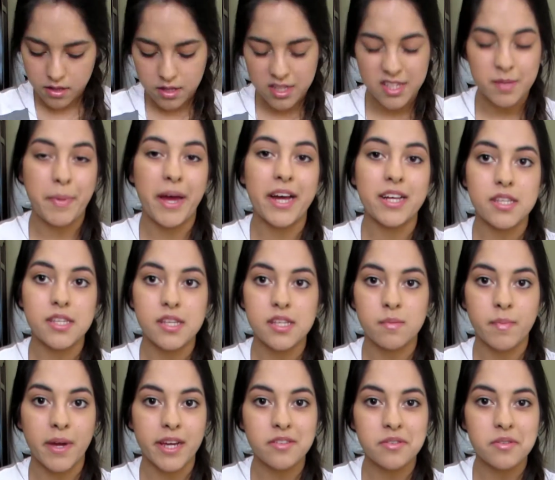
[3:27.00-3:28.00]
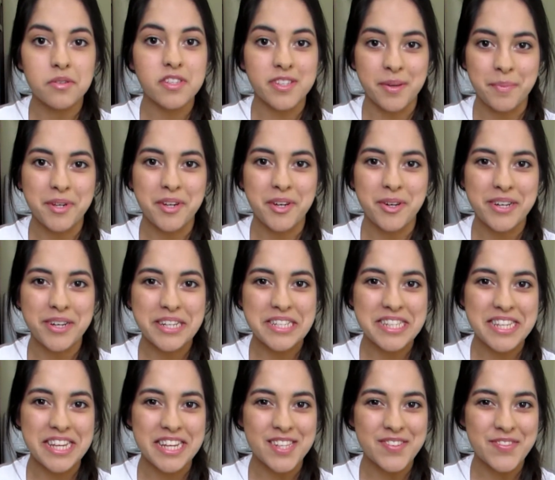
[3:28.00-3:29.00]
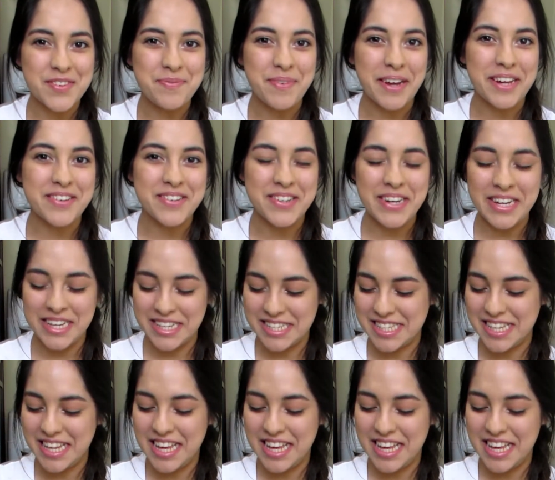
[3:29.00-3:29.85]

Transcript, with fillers: This bag says Michael's, so I'm gonna go ahead and say it's from Michael's.